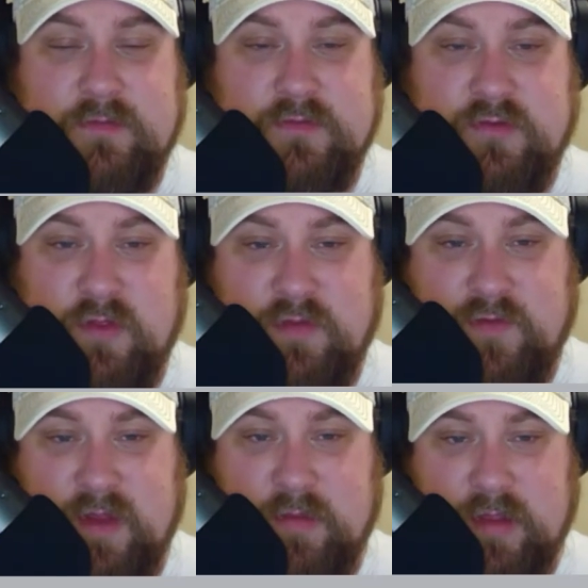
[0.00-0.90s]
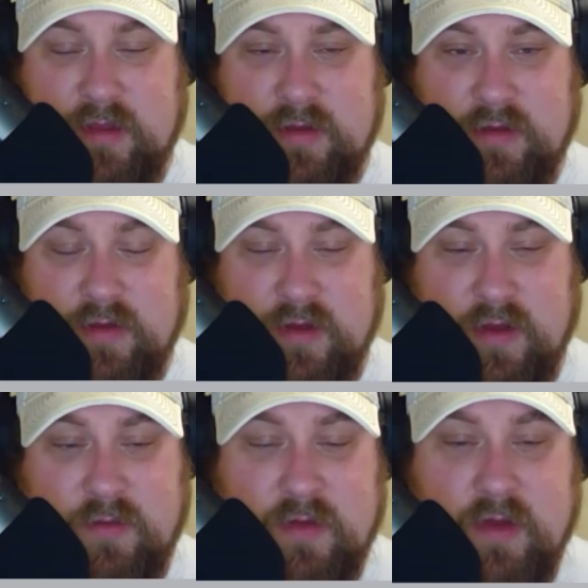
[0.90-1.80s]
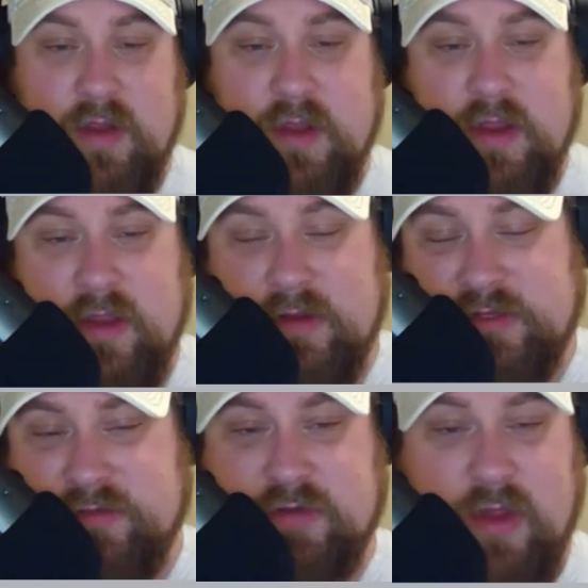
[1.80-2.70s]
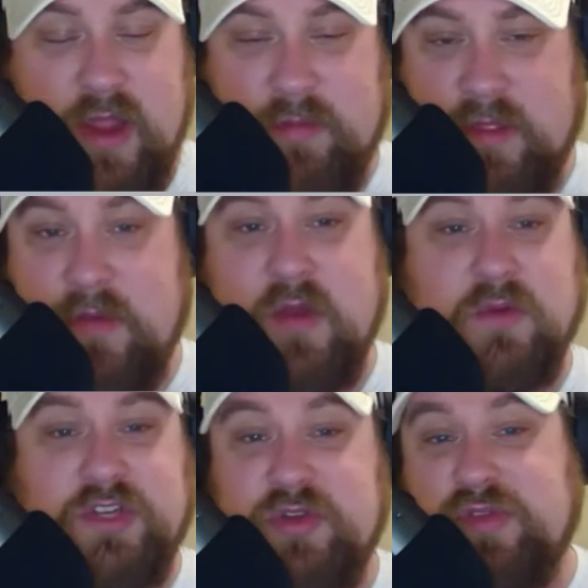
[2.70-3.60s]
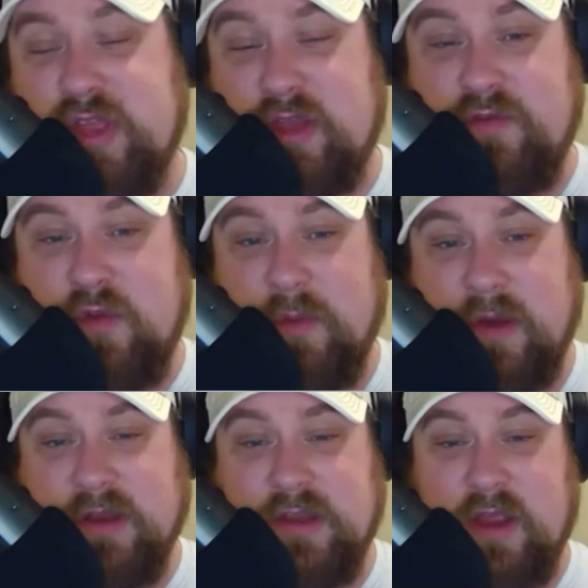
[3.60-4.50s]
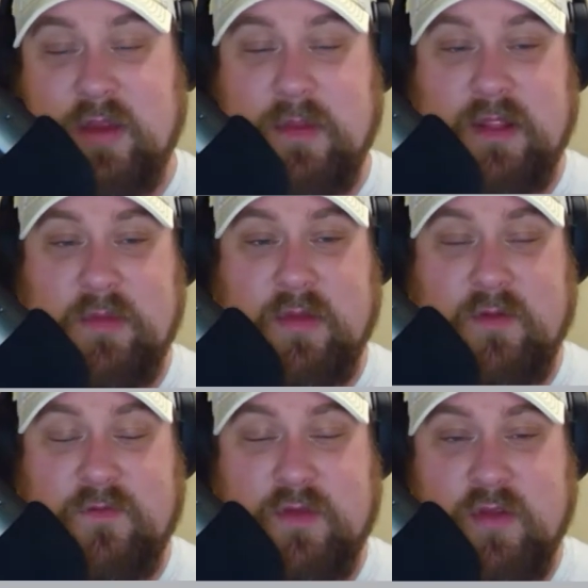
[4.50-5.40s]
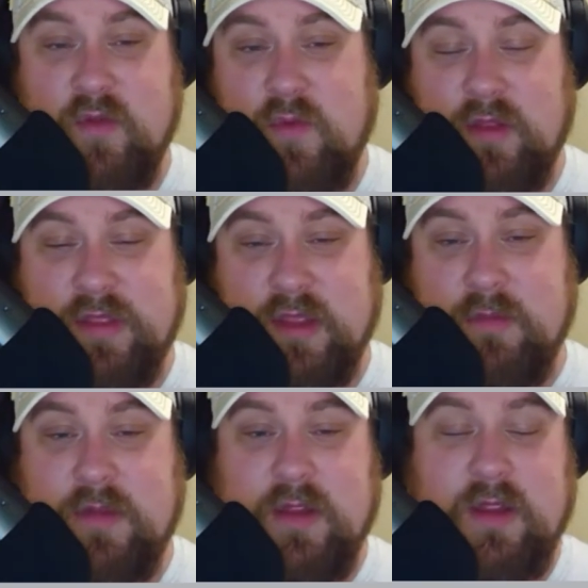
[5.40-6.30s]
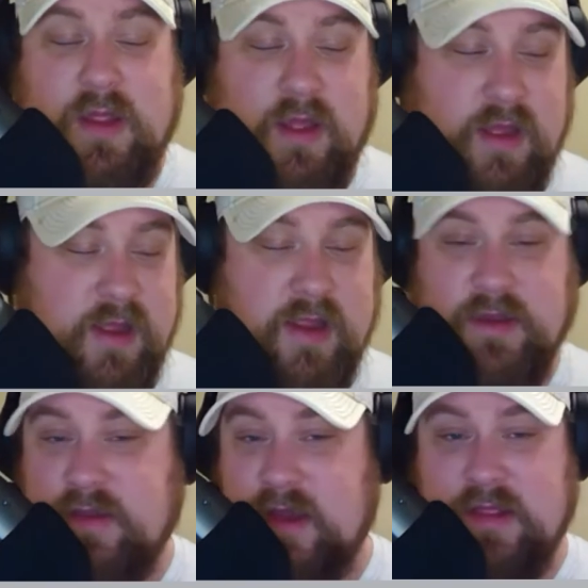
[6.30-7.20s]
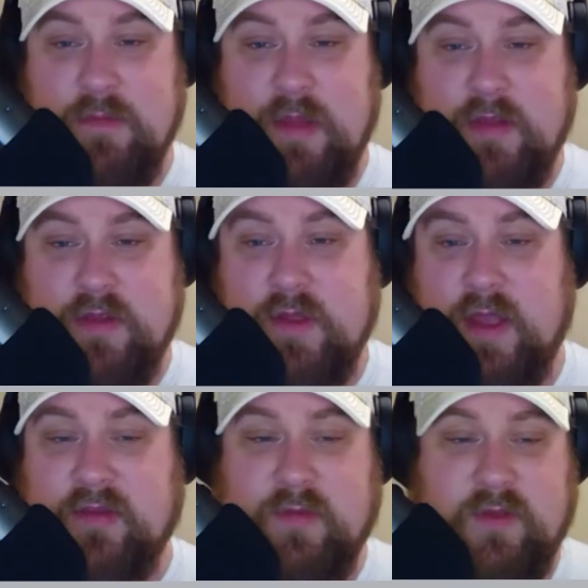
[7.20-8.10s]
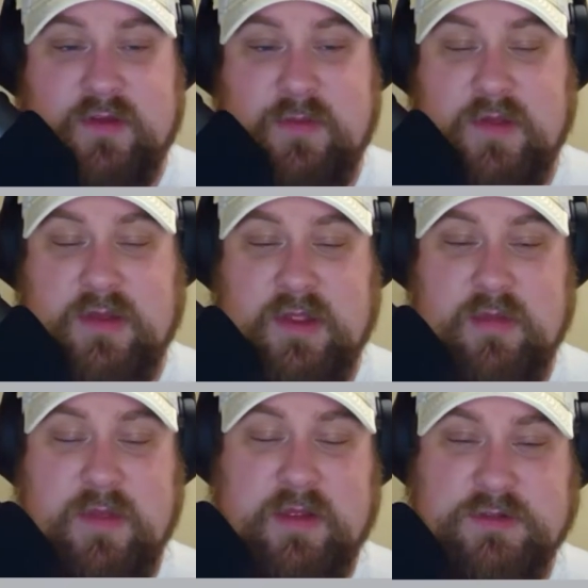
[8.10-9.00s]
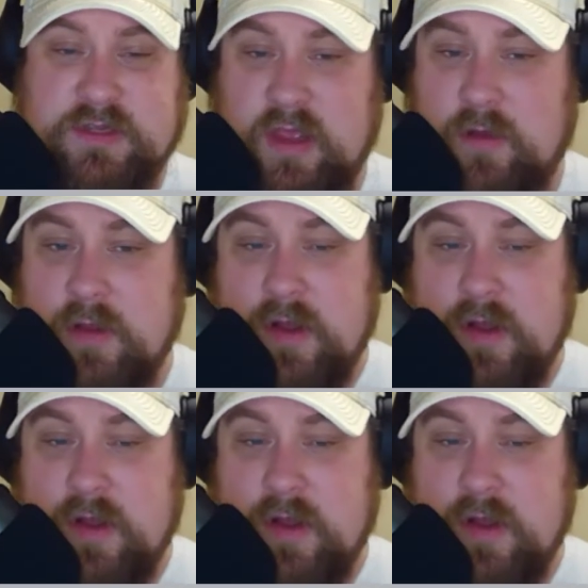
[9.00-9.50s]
join the family, you know, subscribe. Let me know what you think of who I'm going to talk about. Let me know if you want them. And ding the bell, you guys. We always talk about dinging the bell. So